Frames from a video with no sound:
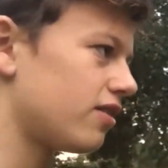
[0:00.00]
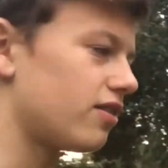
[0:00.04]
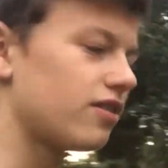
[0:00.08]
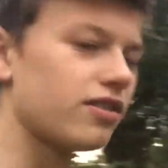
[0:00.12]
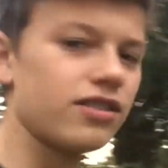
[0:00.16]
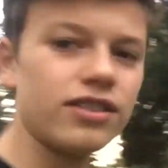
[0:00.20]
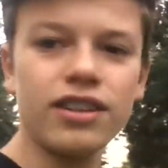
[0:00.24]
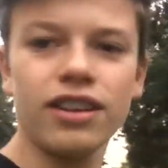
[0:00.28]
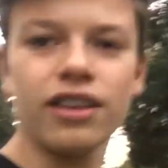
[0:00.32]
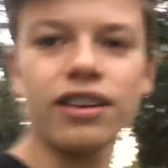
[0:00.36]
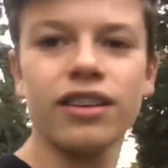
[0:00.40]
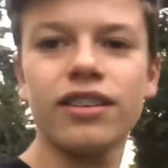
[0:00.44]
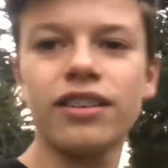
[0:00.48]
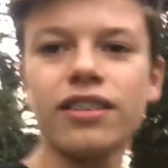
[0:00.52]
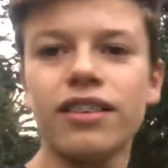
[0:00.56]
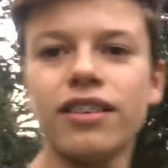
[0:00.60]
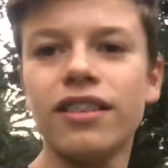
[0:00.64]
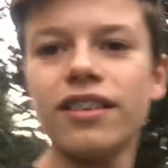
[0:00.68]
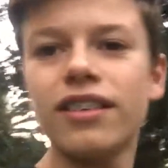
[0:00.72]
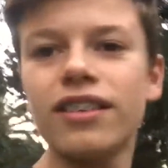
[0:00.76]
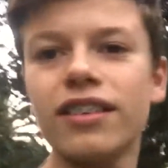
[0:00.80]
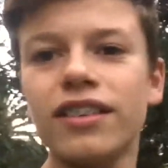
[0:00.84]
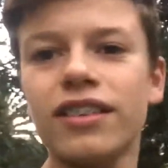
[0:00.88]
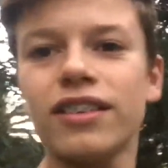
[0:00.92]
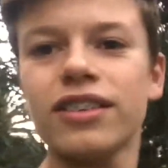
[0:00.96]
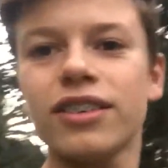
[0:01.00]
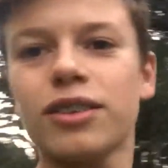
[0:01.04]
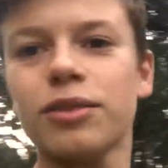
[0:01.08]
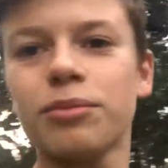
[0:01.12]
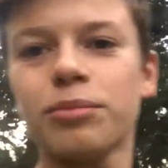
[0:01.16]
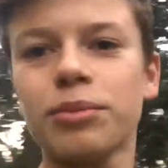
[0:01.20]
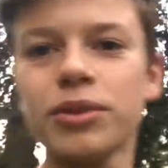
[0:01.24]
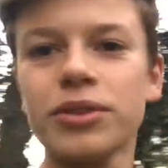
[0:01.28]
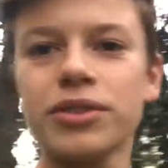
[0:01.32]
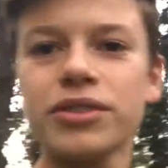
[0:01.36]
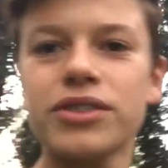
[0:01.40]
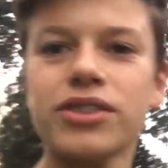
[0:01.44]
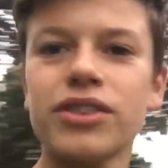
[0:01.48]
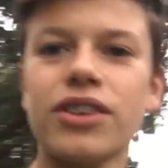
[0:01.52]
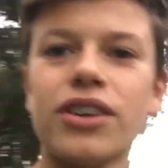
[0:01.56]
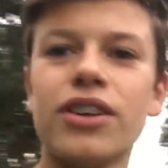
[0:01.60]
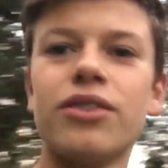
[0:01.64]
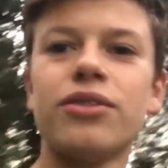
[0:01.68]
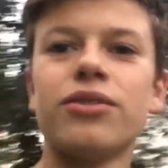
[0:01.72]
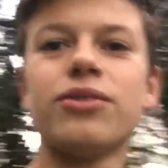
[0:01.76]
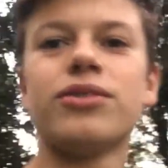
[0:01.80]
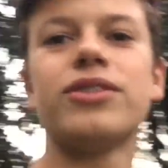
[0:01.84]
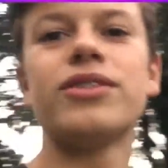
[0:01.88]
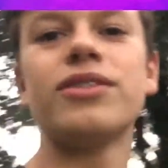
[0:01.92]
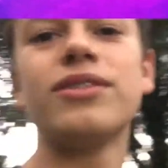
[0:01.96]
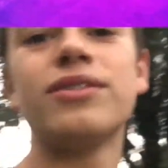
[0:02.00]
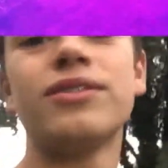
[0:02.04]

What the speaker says: Yeah, go build your own